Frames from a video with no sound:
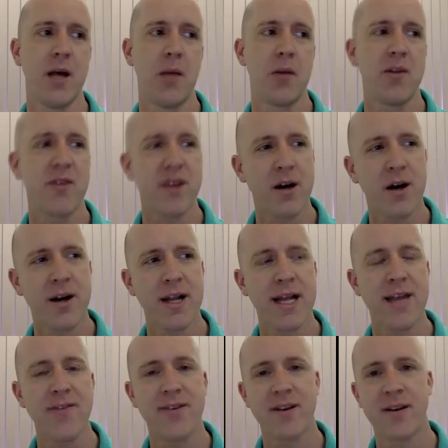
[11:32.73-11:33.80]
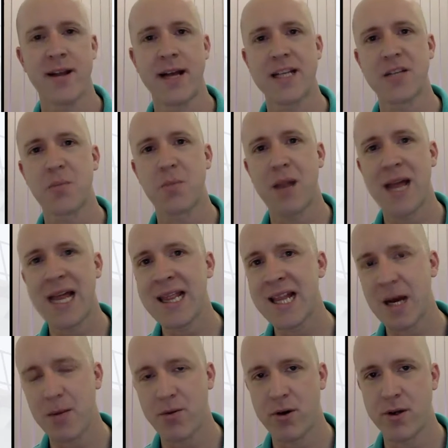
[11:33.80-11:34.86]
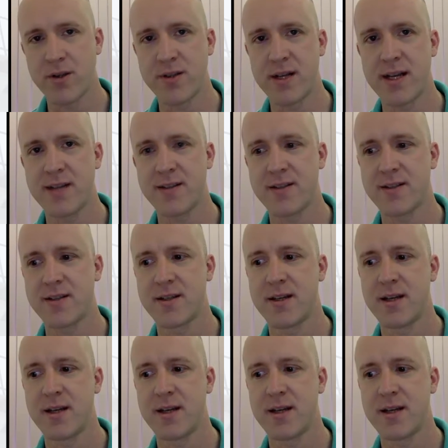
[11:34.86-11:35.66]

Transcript: But if I can't even explain that process,